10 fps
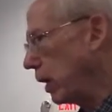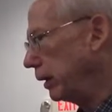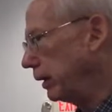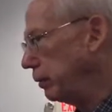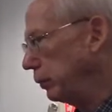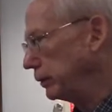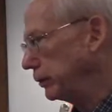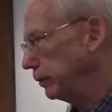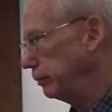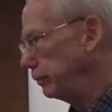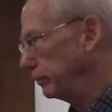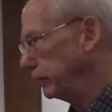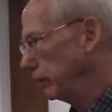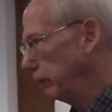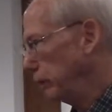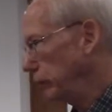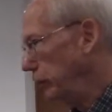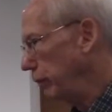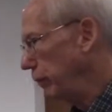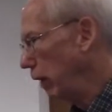godly wisdom. So
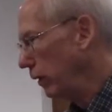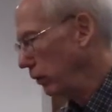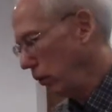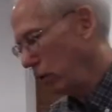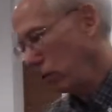you've got